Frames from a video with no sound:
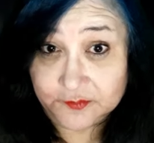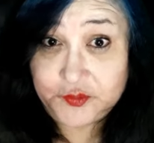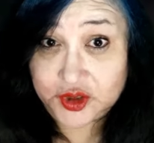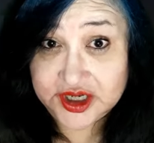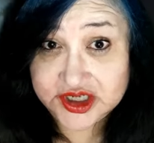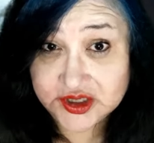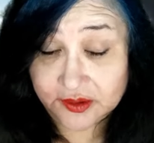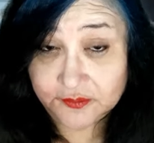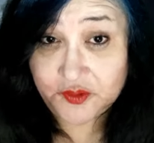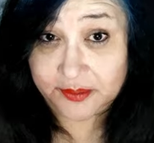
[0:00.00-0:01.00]
footage
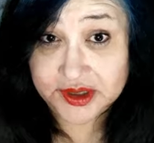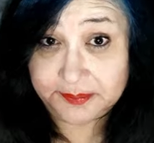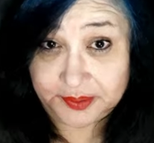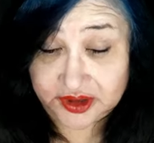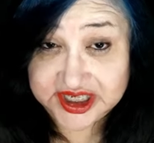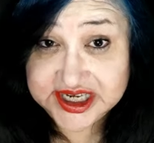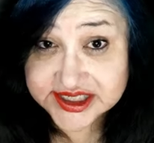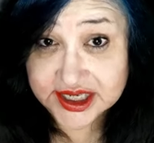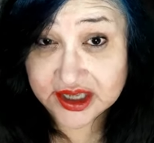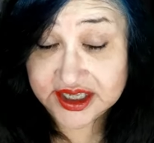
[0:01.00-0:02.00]
from the
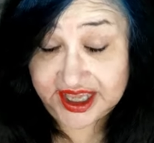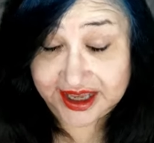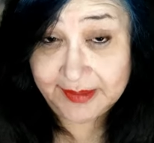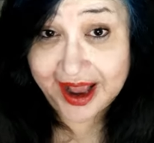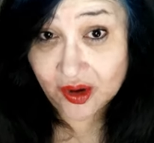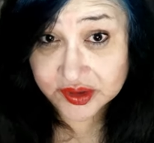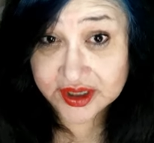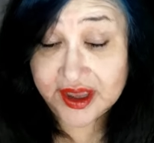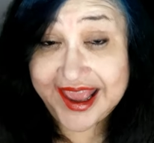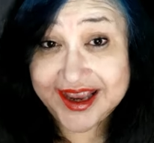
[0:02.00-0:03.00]
police came out.
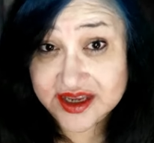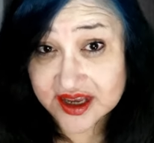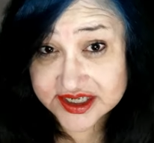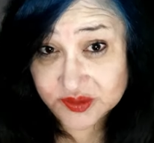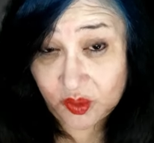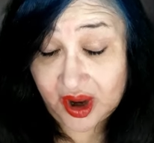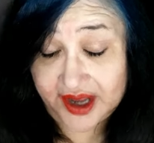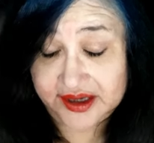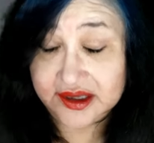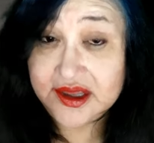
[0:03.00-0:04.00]
And guess
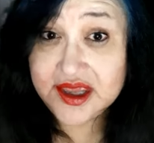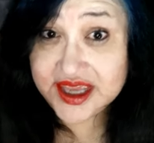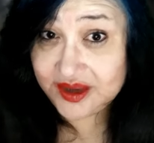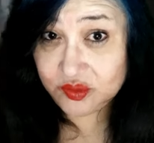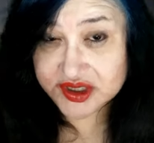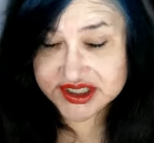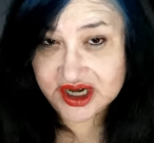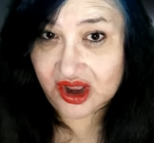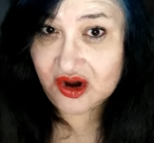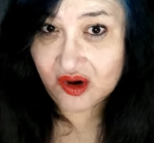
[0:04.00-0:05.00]
what? He was
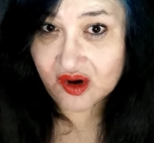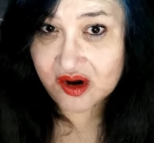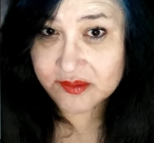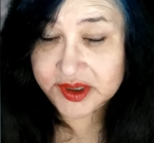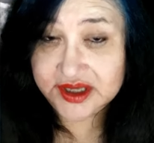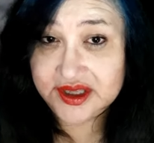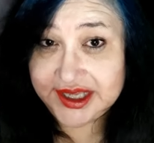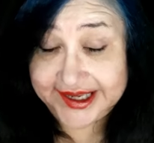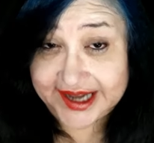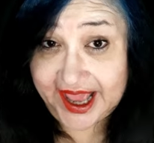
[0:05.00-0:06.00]
not armed.
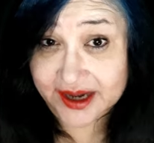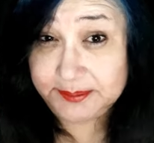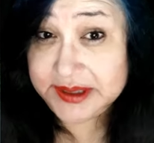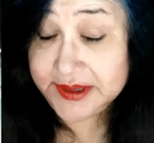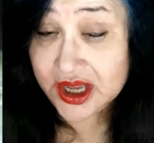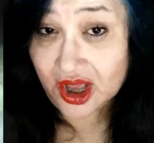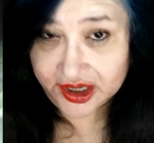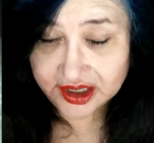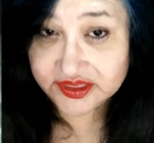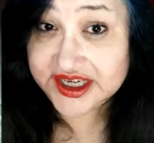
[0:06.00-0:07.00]
He had had a BB
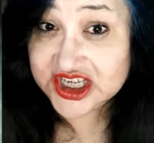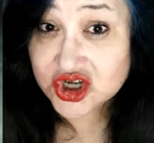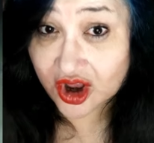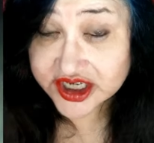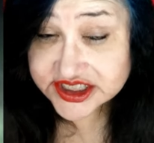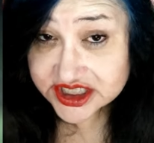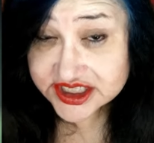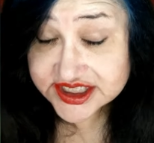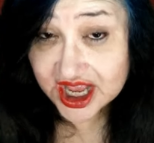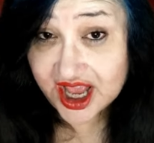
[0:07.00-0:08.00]
gun that he tossed to the
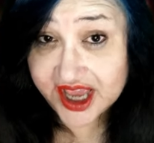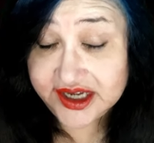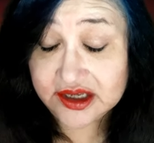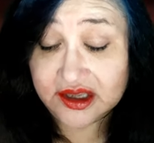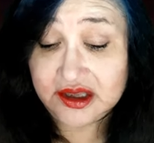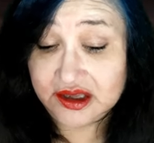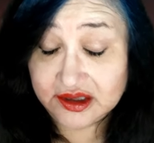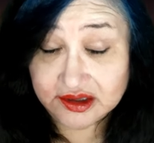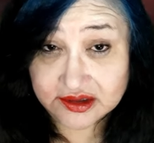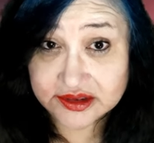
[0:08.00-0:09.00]
side.
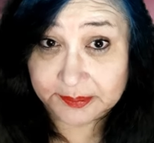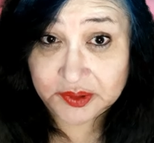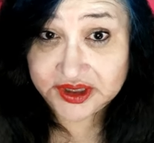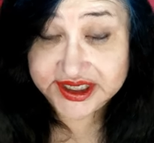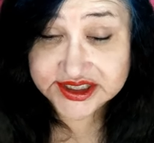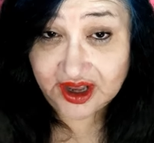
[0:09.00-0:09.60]
The police